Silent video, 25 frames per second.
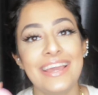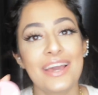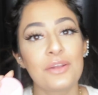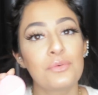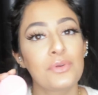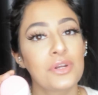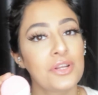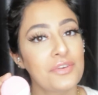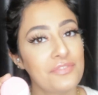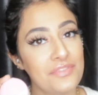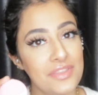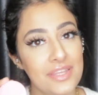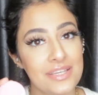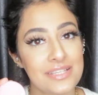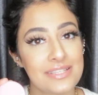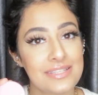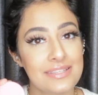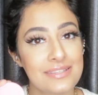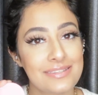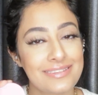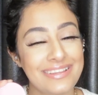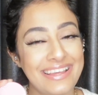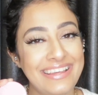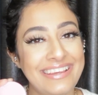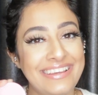get rid of
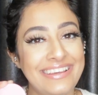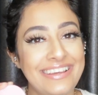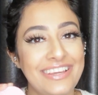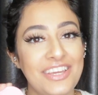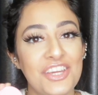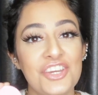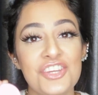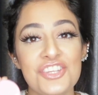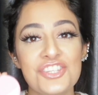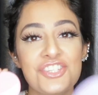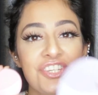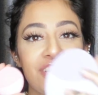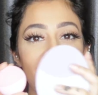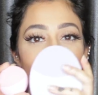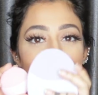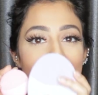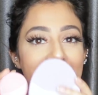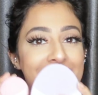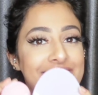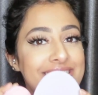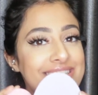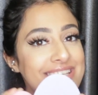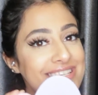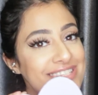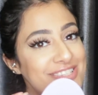this because you know how
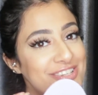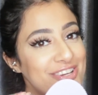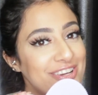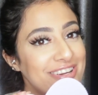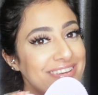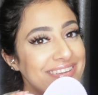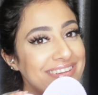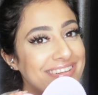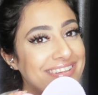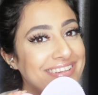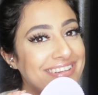the sister.